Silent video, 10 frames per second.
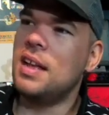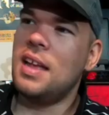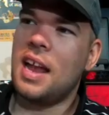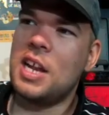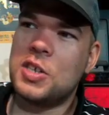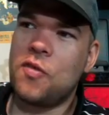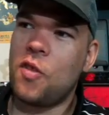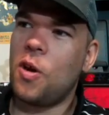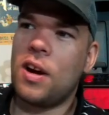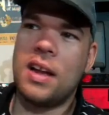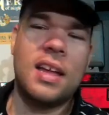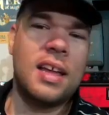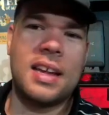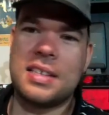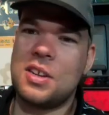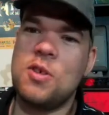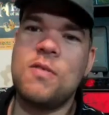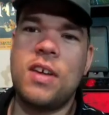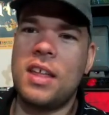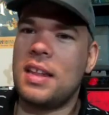In each floor, he has a new
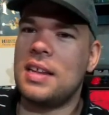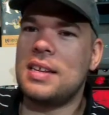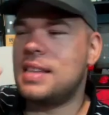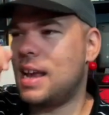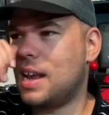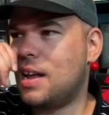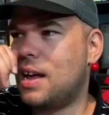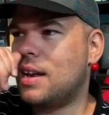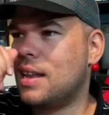villain that he's taken on,